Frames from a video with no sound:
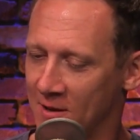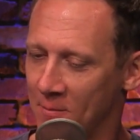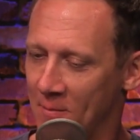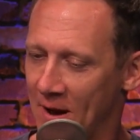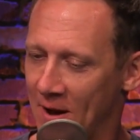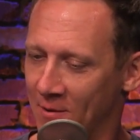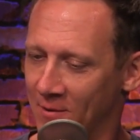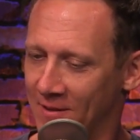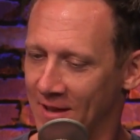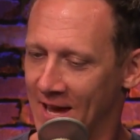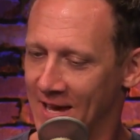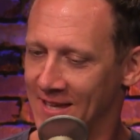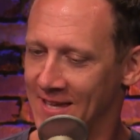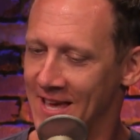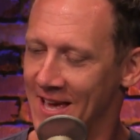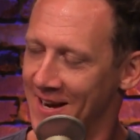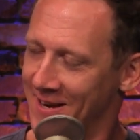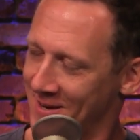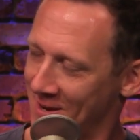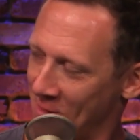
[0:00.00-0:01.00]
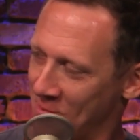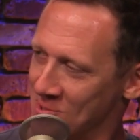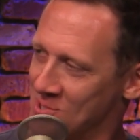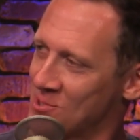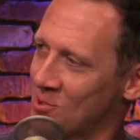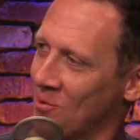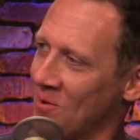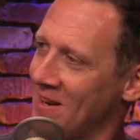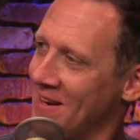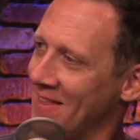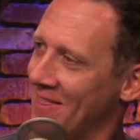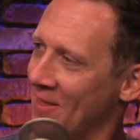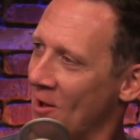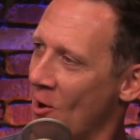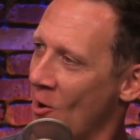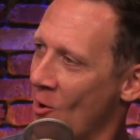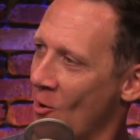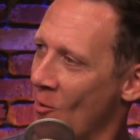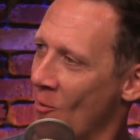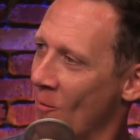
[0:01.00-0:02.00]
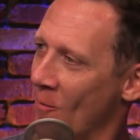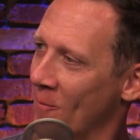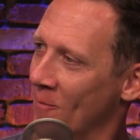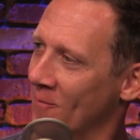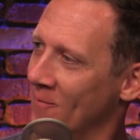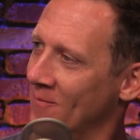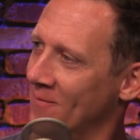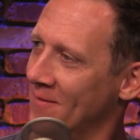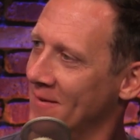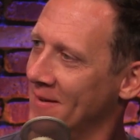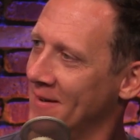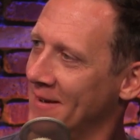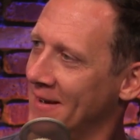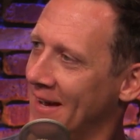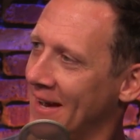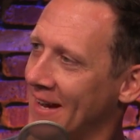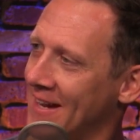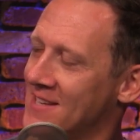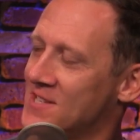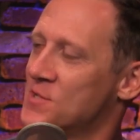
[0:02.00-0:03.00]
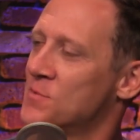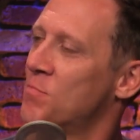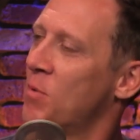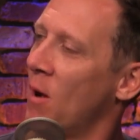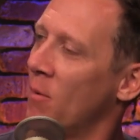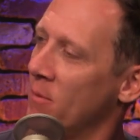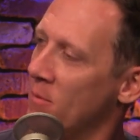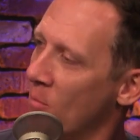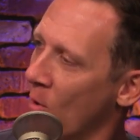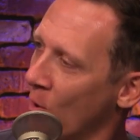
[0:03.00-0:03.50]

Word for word: about like yet another screen in the home I guess it's probably mm.